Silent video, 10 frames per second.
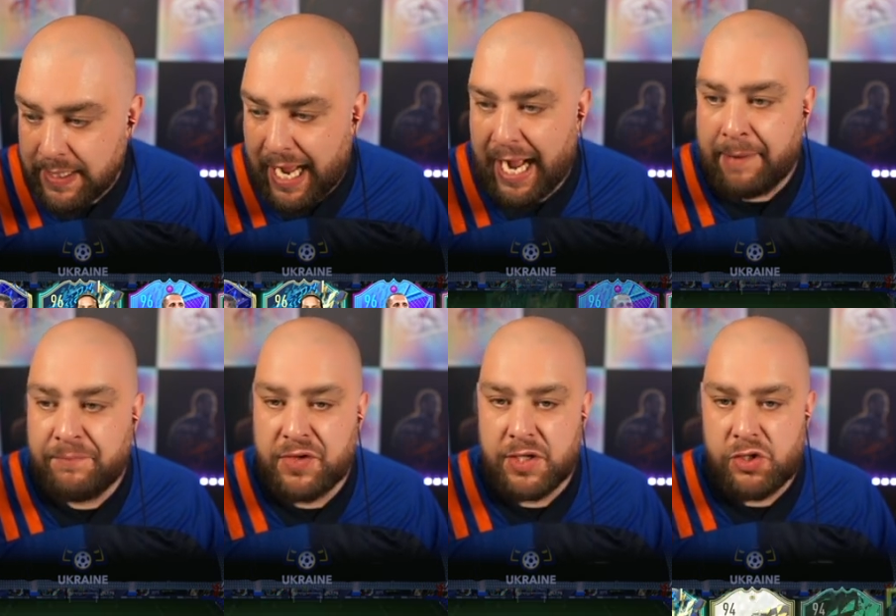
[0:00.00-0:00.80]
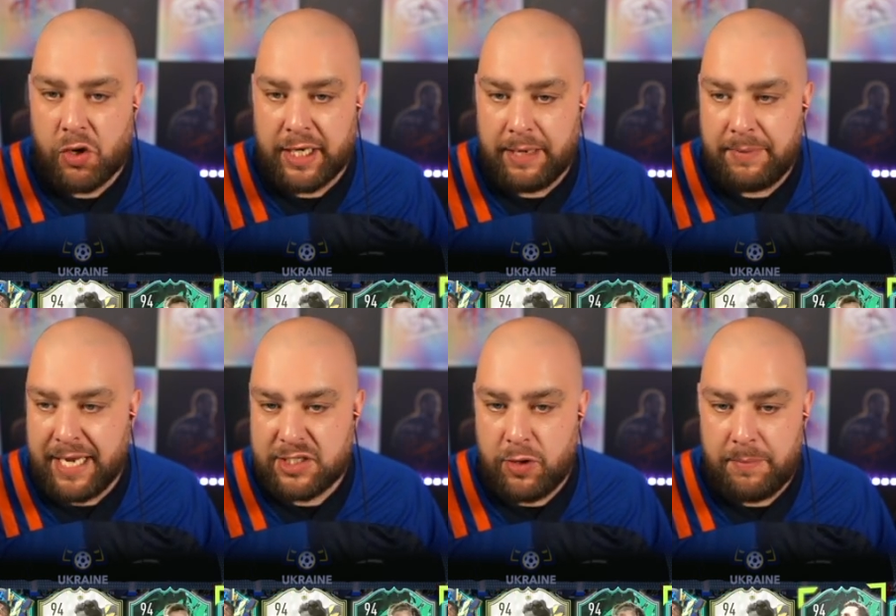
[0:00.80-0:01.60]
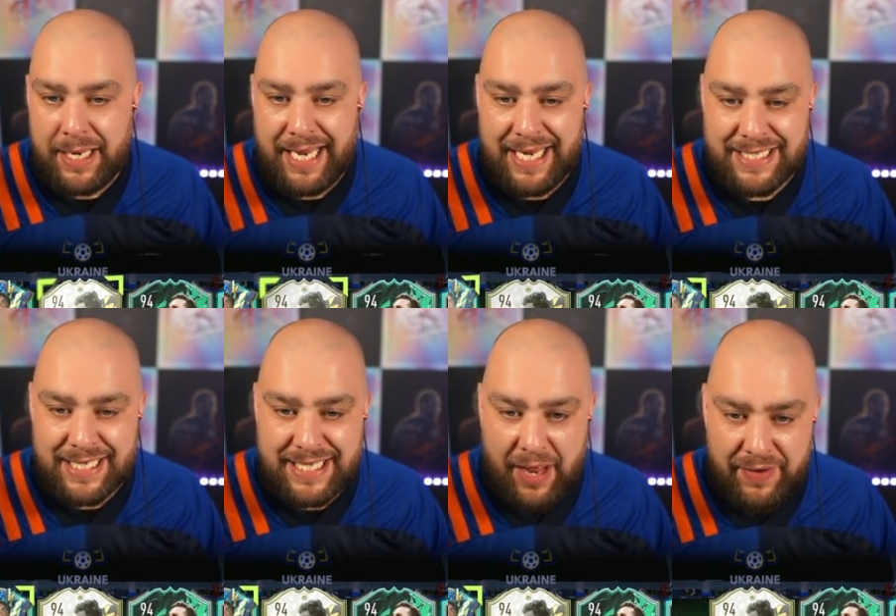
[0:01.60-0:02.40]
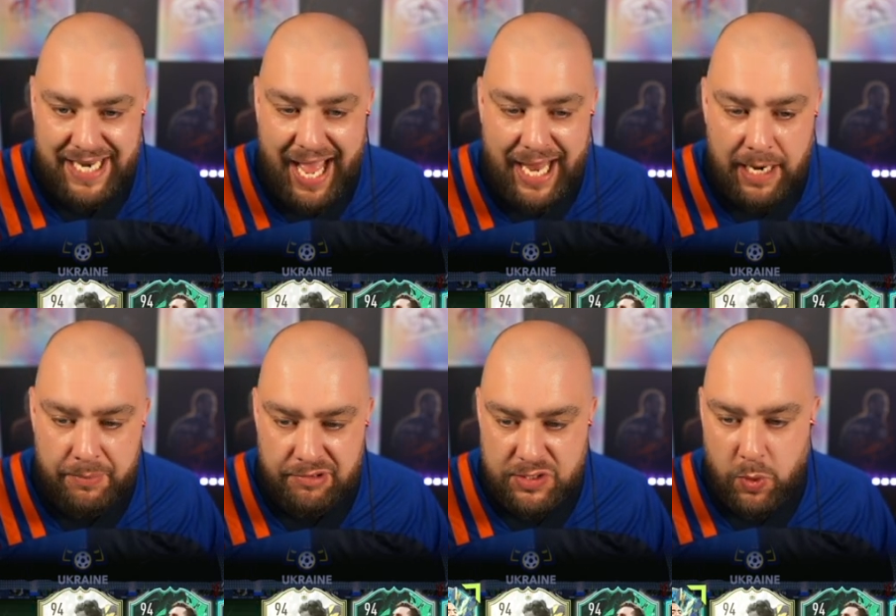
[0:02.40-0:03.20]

and joining him next to him is David Alaba as